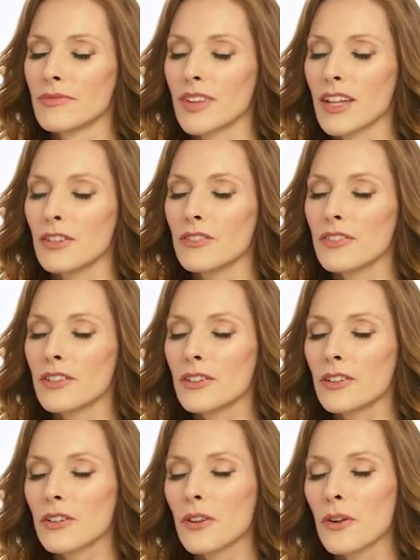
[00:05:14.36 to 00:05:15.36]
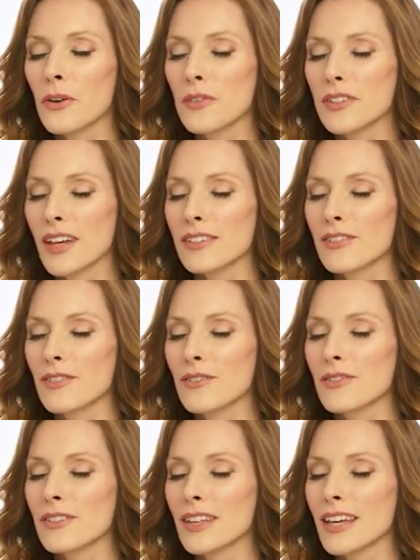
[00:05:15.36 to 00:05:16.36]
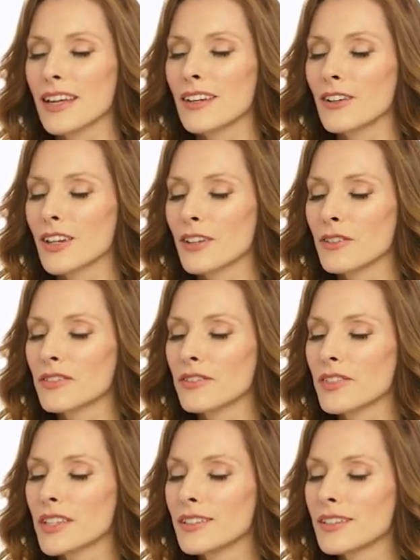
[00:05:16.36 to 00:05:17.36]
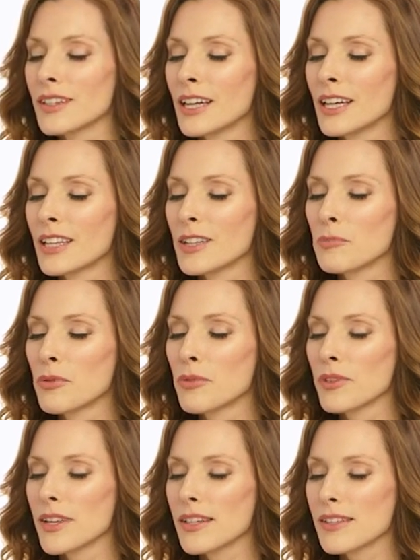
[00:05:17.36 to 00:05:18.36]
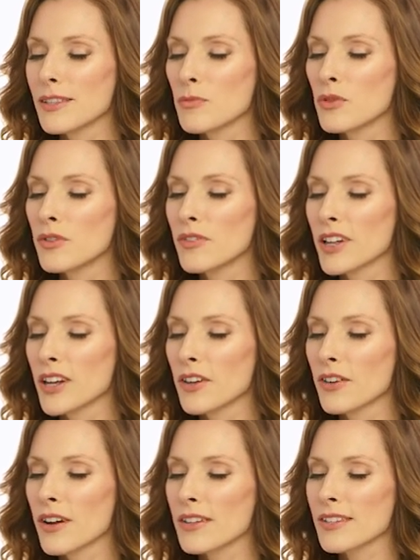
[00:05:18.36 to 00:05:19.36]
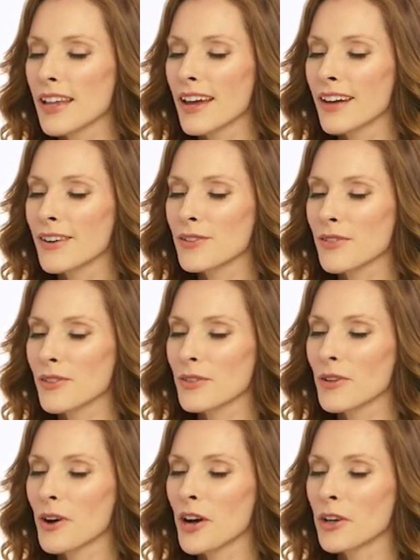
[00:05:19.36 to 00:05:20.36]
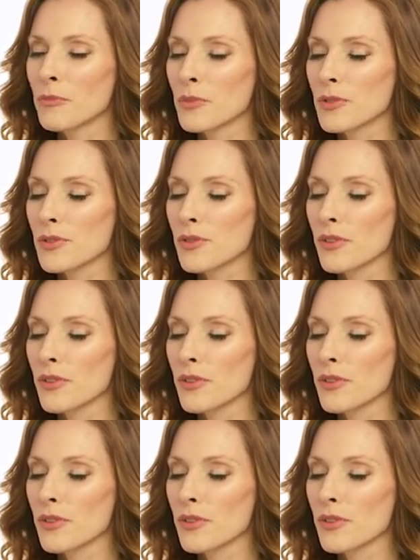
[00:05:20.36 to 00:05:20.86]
Can you feel your clothes against your skin, or can you feel the breeze moving across the hairs on your arms?